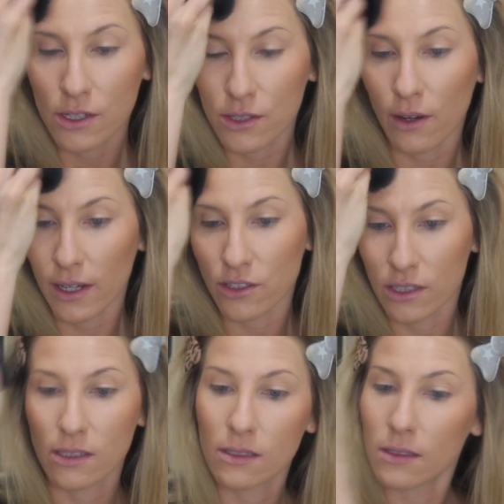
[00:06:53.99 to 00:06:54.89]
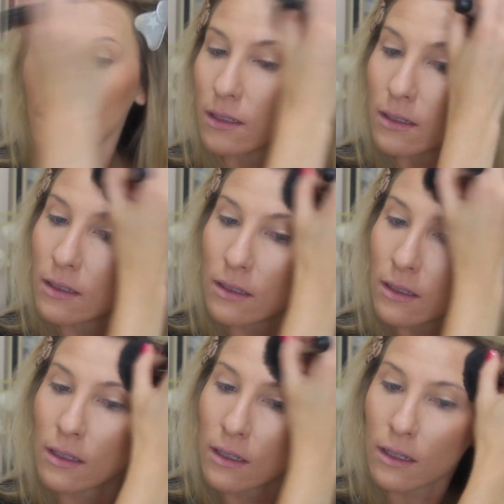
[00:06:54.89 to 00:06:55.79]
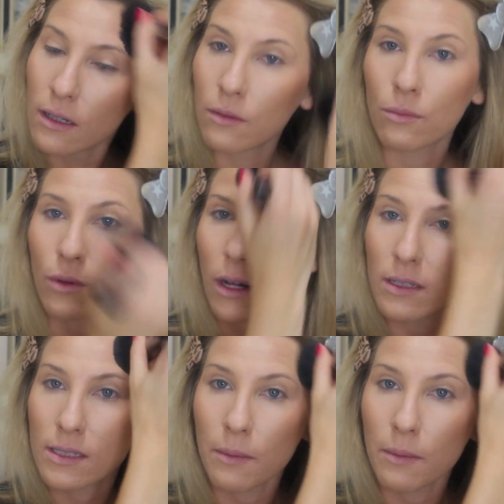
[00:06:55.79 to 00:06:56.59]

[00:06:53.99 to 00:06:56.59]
So I just bronze